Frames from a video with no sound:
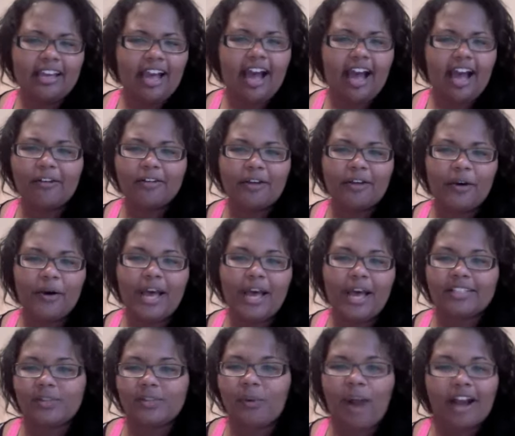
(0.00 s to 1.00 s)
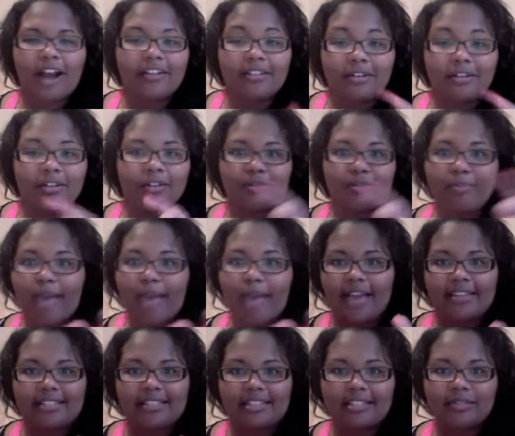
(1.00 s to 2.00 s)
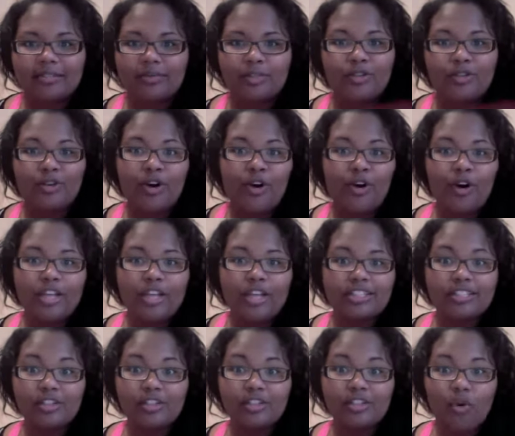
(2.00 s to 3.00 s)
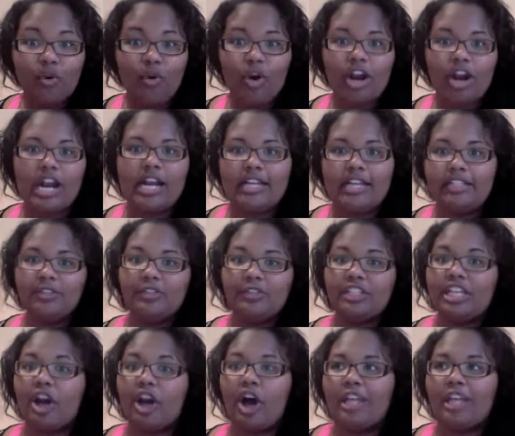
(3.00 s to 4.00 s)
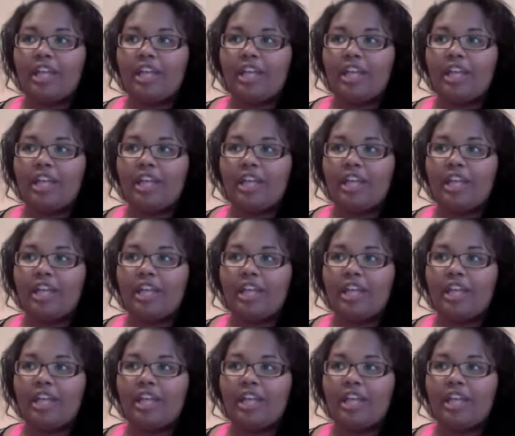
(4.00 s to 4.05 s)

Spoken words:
I don't know, Esquire, you know those magazines when you go in the store and you see all the